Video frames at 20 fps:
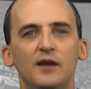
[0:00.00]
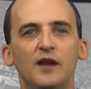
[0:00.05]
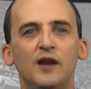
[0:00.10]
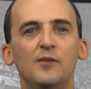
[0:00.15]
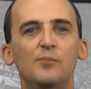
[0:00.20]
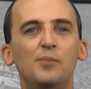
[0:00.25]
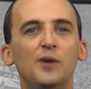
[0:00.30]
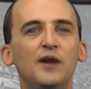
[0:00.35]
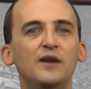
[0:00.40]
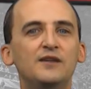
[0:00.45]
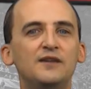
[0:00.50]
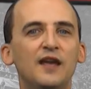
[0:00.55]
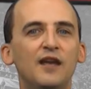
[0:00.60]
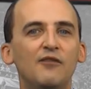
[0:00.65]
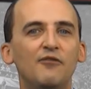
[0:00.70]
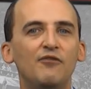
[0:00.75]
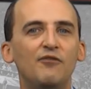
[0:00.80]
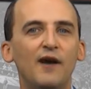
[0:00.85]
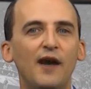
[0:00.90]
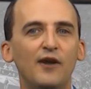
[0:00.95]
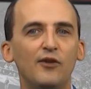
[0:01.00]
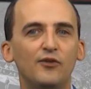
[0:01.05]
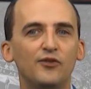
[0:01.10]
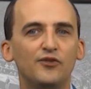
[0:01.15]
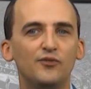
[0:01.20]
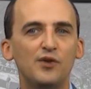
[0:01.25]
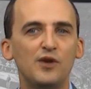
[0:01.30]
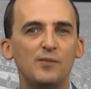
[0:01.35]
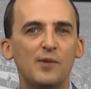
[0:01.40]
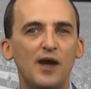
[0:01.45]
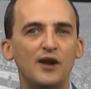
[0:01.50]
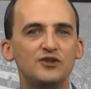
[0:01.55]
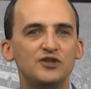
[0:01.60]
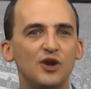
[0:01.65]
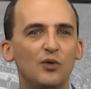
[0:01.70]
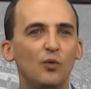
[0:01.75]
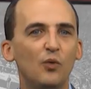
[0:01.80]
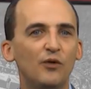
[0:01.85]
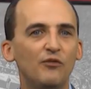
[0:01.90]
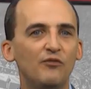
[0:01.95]
In a Big Ten Finals
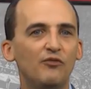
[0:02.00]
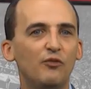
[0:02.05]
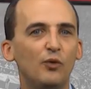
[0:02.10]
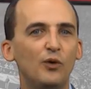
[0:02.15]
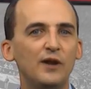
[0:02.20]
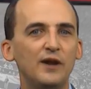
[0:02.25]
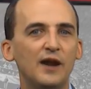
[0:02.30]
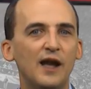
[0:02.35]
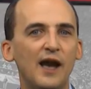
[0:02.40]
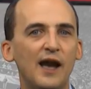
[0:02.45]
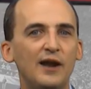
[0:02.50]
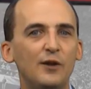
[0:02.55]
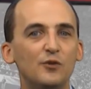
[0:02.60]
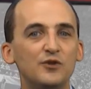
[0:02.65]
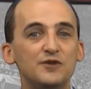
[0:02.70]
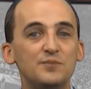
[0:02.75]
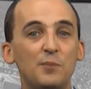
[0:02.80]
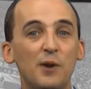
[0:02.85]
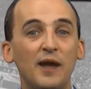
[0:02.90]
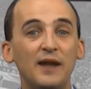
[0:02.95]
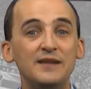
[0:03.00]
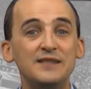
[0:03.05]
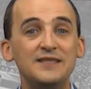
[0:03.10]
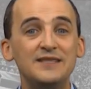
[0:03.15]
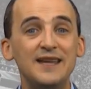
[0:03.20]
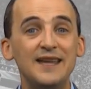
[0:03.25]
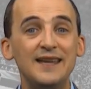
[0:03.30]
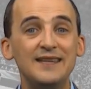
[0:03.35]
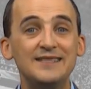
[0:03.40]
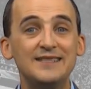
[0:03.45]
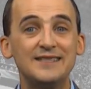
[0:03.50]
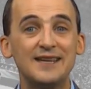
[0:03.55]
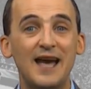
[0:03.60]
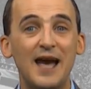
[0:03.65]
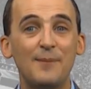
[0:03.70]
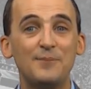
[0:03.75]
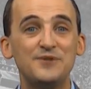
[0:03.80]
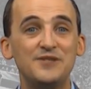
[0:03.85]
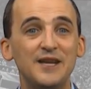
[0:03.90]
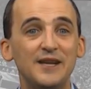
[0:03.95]
rematch at 149, it was Penn State's
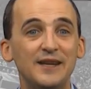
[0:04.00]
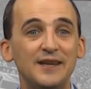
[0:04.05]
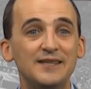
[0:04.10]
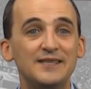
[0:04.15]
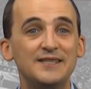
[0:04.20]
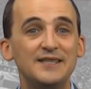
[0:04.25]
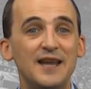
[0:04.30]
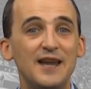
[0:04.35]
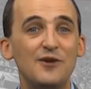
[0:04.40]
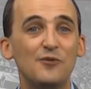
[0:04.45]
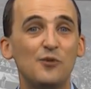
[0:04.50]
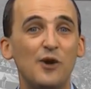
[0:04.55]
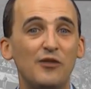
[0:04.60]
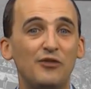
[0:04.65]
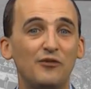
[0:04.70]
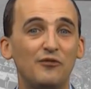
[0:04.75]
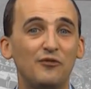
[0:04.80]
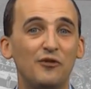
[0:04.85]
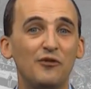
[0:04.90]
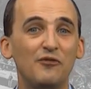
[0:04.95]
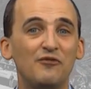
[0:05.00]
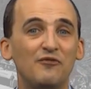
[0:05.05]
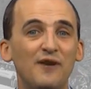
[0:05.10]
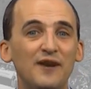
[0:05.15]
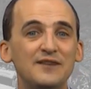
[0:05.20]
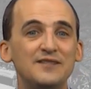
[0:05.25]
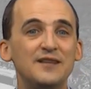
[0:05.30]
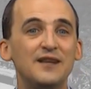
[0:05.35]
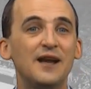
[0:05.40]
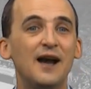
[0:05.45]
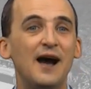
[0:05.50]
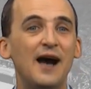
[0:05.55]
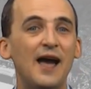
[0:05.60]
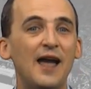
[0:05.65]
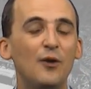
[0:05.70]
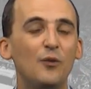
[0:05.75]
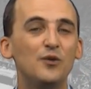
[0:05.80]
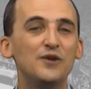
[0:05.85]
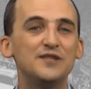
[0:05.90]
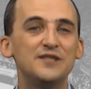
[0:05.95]
top-seeded Zane Rutherford facing
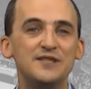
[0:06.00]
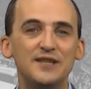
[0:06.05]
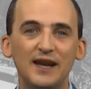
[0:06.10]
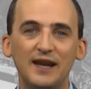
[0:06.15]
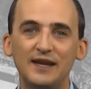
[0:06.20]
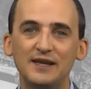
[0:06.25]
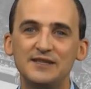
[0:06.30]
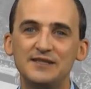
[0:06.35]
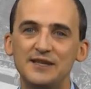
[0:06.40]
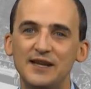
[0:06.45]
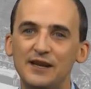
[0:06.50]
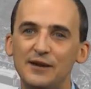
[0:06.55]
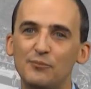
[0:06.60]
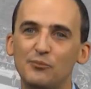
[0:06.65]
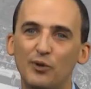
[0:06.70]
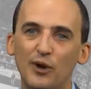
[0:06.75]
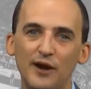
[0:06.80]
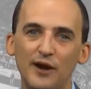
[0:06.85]
Iowa's second-seeded